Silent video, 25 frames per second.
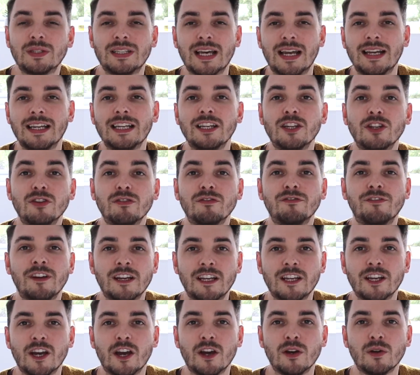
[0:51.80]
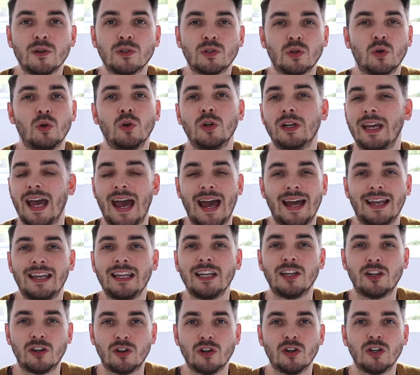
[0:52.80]
any new videos or get any
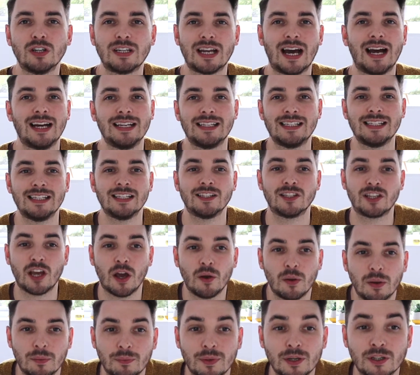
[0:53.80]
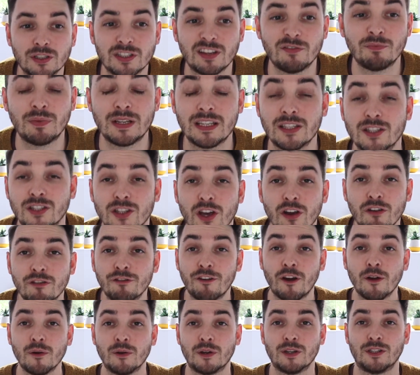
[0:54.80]
good ideas going because I've been so
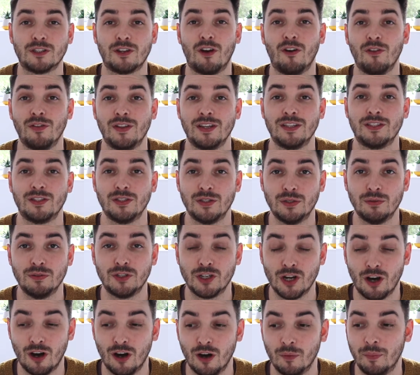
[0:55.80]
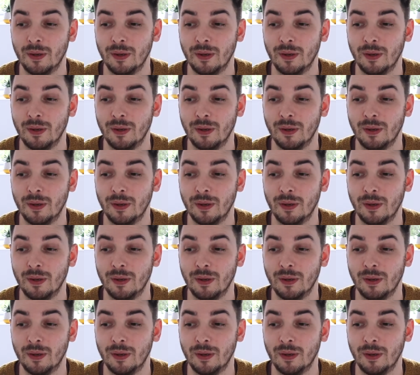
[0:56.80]
focused on this new job.